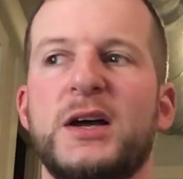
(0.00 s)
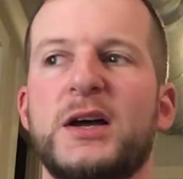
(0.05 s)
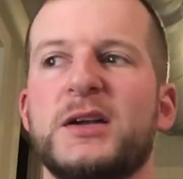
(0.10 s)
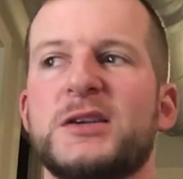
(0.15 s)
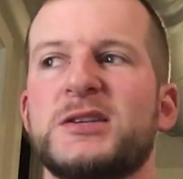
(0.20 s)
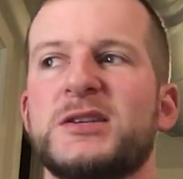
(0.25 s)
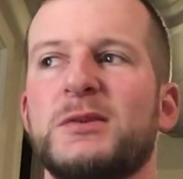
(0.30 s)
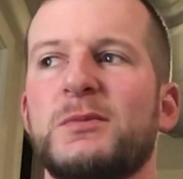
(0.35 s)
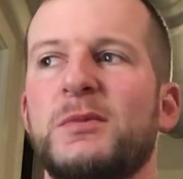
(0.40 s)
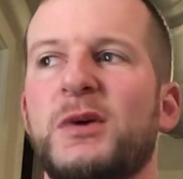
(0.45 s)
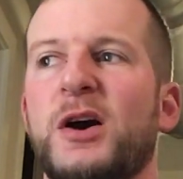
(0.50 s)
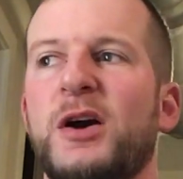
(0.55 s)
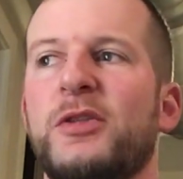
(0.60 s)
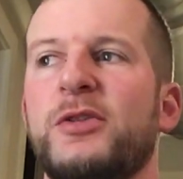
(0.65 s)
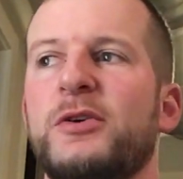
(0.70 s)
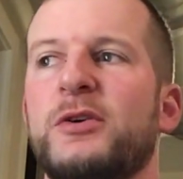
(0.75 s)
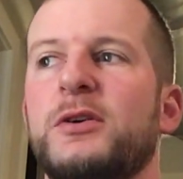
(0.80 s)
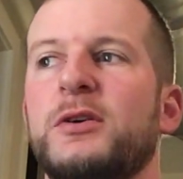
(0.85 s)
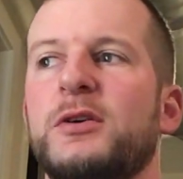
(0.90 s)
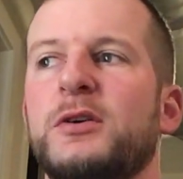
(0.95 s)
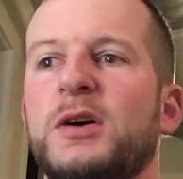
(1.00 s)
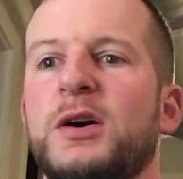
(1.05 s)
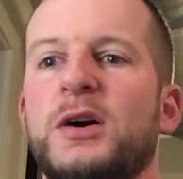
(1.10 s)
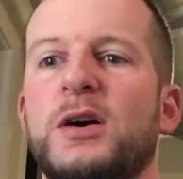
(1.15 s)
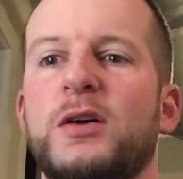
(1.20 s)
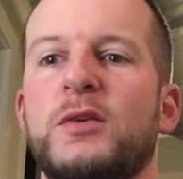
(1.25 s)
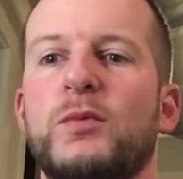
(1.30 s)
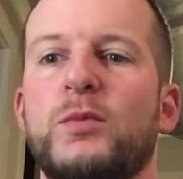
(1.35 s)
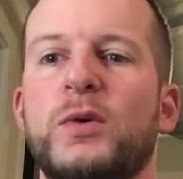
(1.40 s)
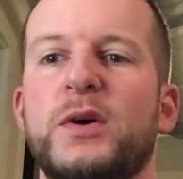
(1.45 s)
Some other
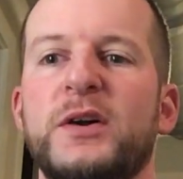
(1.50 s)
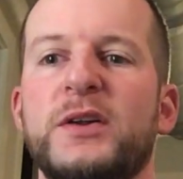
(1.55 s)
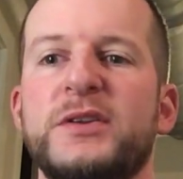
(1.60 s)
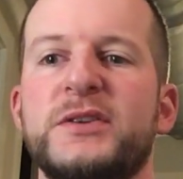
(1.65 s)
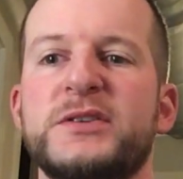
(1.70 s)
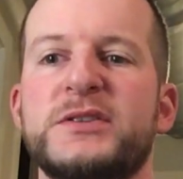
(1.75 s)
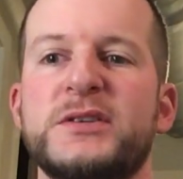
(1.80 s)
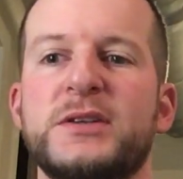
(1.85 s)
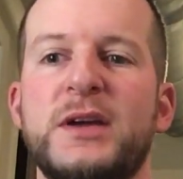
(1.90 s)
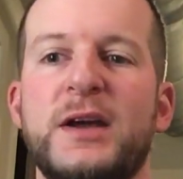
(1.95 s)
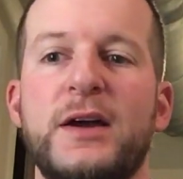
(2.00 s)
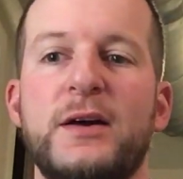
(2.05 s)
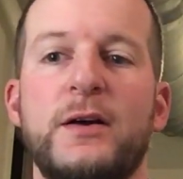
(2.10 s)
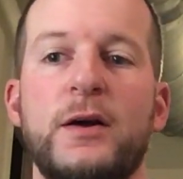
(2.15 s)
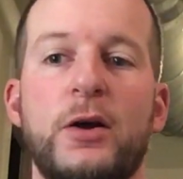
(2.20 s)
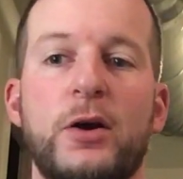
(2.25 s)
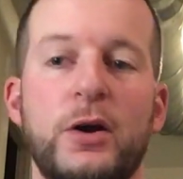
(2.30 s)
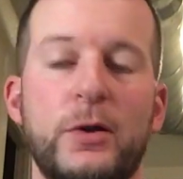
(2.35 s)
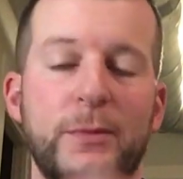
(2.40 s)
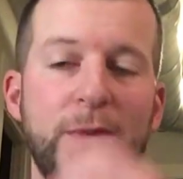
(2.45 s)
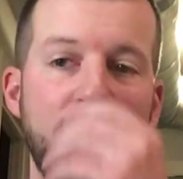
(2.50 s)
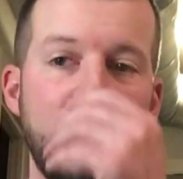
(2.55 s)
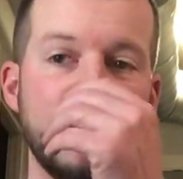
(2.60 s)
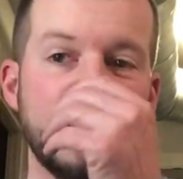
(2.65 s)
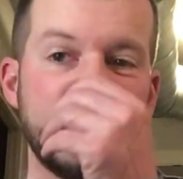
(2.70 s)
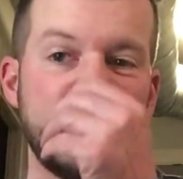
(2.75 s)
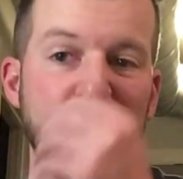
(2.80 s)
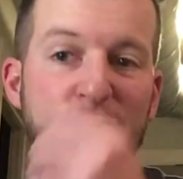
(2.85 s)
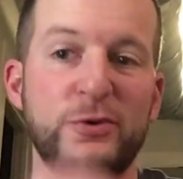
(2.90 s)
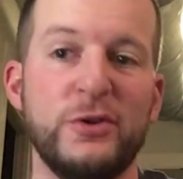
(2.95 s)
ones are about
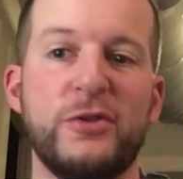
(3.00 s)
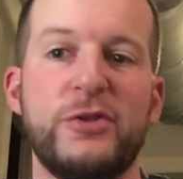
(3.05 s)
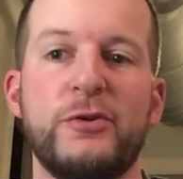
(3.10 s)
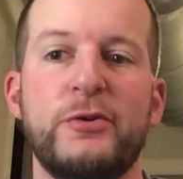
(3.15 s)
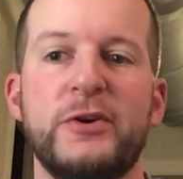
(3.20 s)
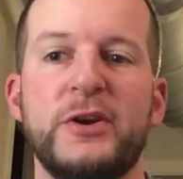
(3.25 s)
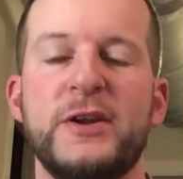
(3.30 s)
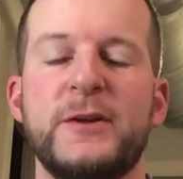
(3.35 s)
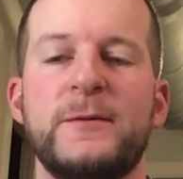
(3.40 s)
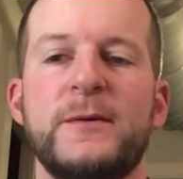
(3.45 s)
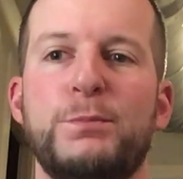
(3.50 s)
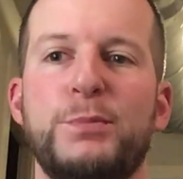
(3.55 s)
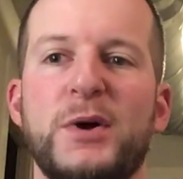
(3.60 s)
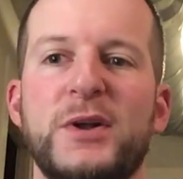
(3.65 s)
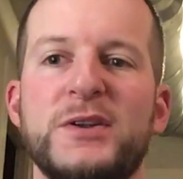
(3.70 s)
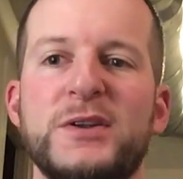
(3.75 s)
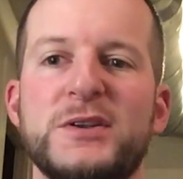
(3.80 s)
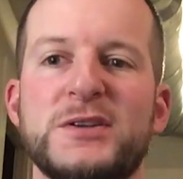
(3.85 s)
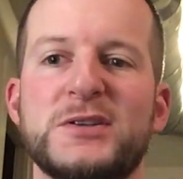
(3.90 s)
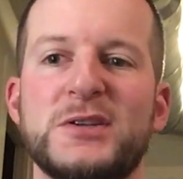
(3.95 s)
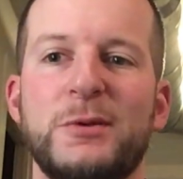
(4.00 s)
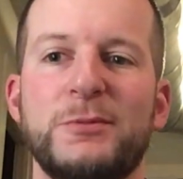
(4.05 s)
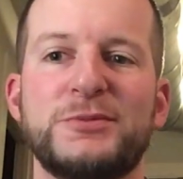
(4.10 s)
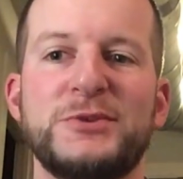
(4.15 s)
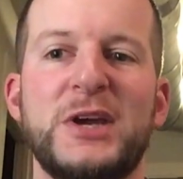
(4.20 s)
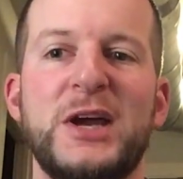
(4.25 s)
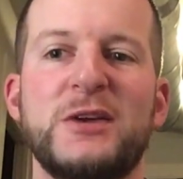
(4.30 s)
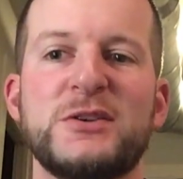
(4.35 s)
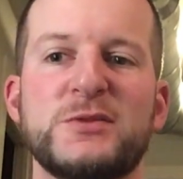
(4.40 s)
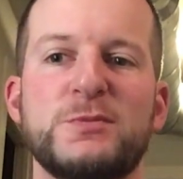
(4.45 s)
2 to 3, but
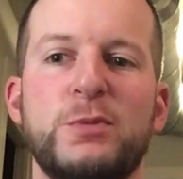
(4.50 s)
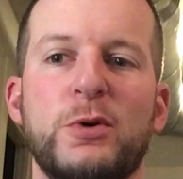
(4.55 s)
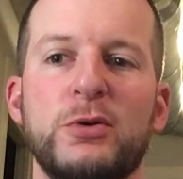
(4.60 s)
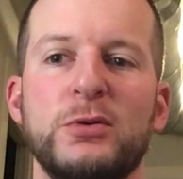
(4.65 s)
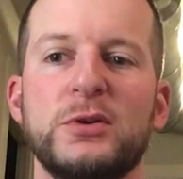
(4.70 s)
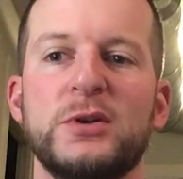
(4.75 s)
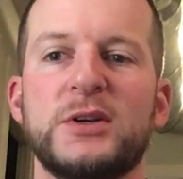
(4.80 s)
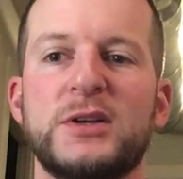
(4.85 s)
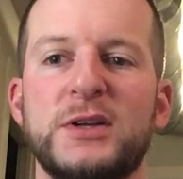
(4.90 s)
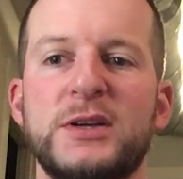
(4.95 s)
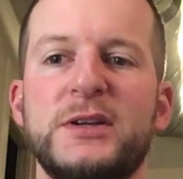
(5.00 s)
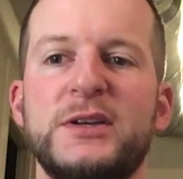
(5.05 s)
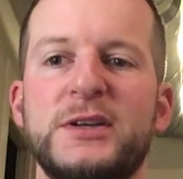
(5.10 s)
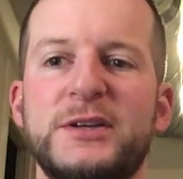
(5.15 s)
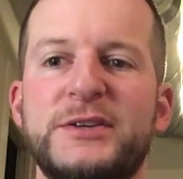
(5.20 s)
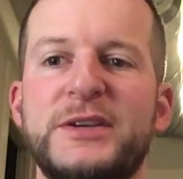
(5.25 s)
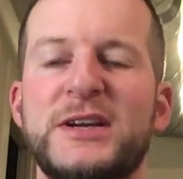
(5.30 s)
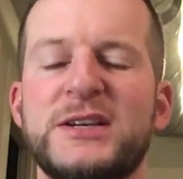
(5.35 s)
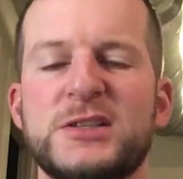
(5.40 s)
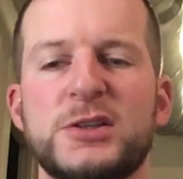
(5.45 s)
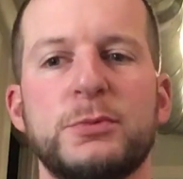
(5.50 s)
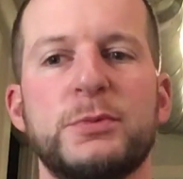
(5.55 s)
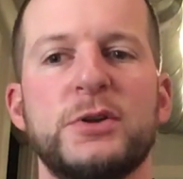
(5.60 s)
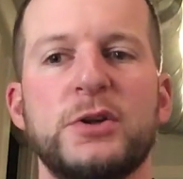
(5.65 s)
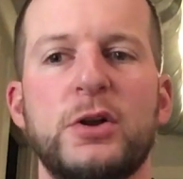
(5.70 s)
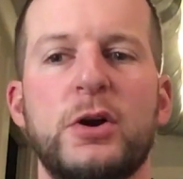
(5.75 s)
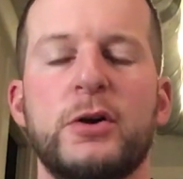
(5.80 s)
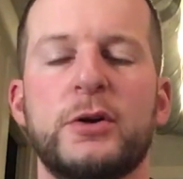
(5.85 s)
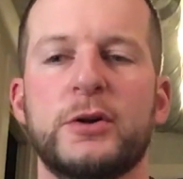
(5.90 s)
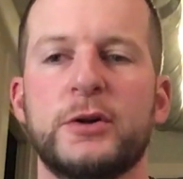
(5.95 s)
sometimes bold look, it takes a little bit
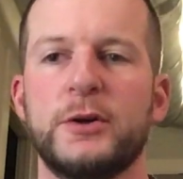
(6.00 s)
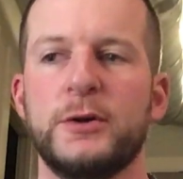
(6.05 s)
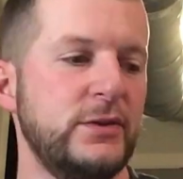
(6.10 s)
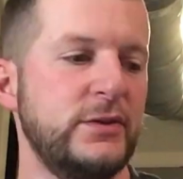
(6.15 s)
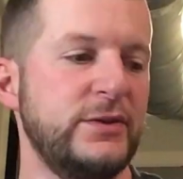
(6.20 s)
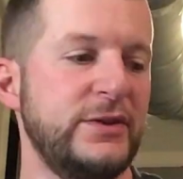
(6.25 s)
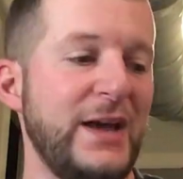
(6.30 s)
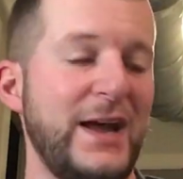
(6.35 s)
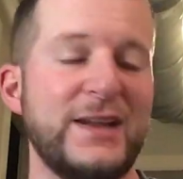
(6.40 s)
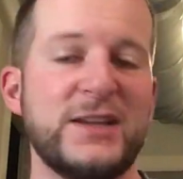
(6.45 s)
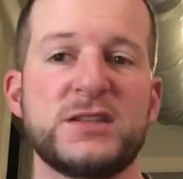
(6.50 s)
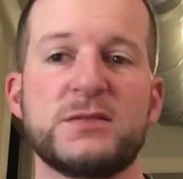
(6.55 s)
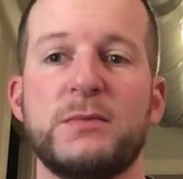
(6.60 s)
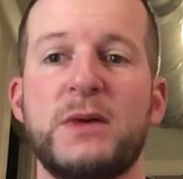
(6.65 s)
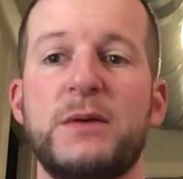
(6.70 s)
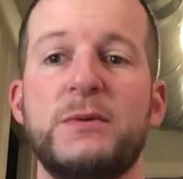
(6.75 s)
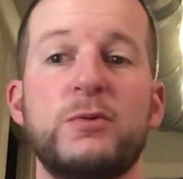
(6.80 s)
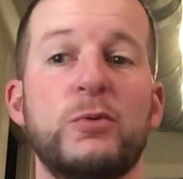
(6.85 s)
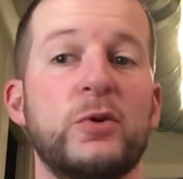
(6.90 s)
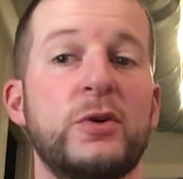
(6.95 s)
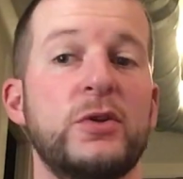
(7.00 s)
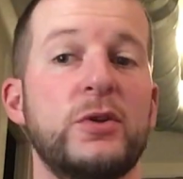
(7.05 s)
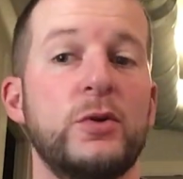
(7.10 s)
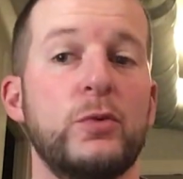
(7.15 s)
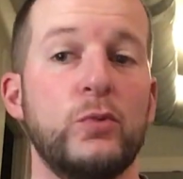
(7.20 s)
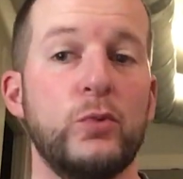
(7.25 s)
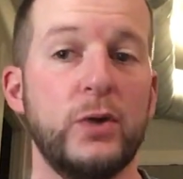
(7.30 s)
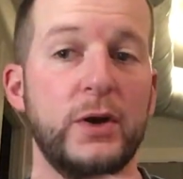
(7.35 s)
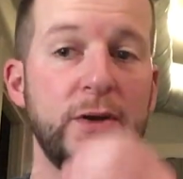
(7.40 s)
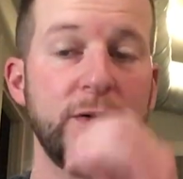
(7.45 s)
longer. That is maybe one of
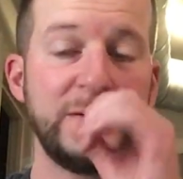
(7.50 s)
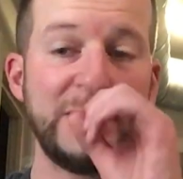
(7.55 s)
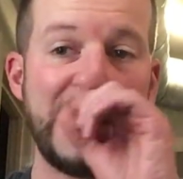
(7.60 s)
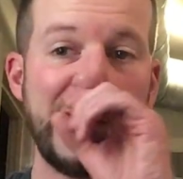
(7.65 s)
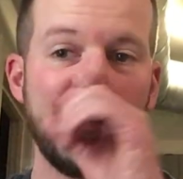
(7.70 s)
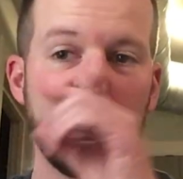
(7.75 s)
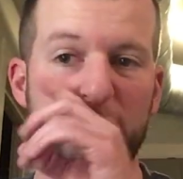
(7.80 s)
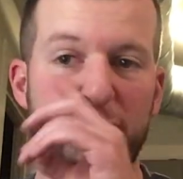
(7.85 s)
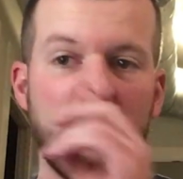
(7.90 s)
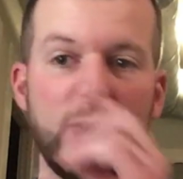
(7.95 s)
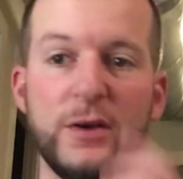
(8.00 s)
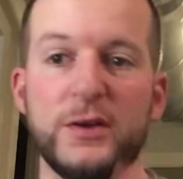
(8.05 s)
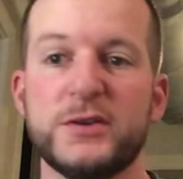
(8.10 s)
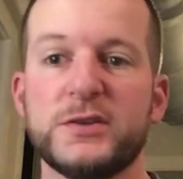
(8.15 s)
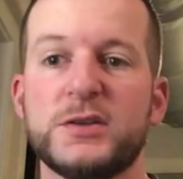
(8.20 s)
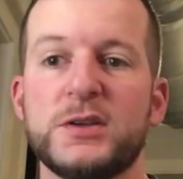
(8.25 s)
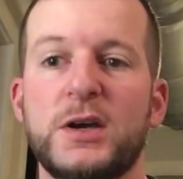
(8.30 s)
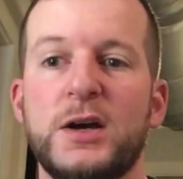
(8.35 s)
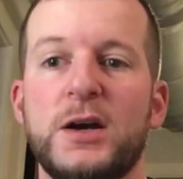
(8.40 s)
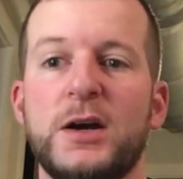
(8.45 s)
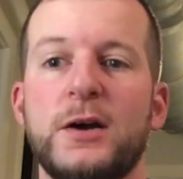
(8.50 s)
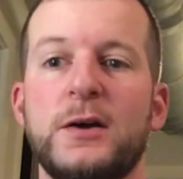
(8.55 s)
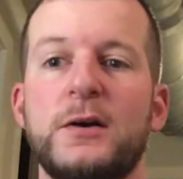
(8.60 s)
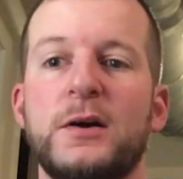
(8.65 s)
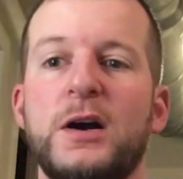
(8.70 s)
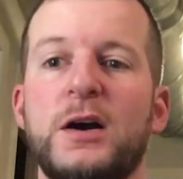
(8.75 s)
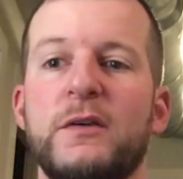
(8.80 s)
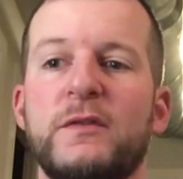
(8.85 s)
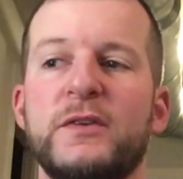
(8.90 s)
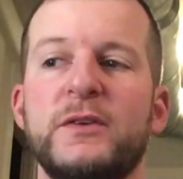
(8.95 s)
the downfalls
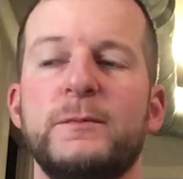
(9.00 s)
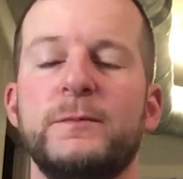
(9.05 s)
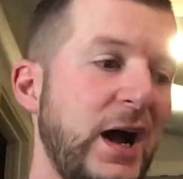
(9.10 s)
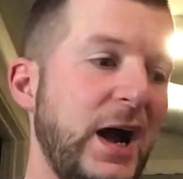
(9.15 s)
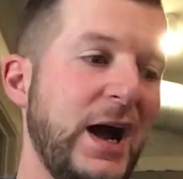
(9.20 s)
of it.